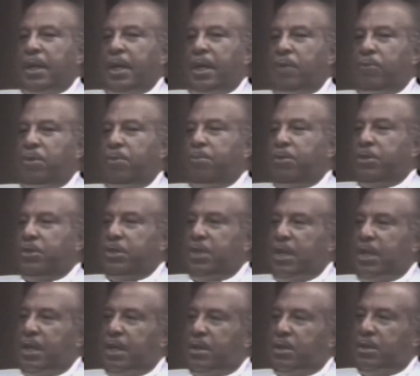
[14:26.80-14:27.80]
And we
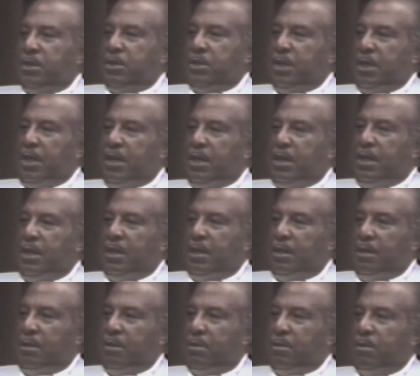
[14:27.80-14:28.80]
proceeded to see
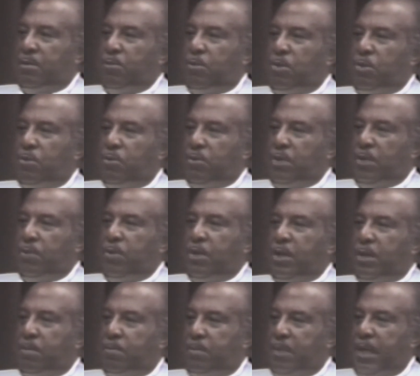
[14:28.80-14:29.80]
the move that we
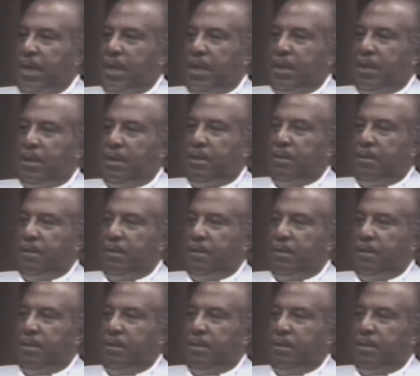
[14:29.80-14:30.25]
could make.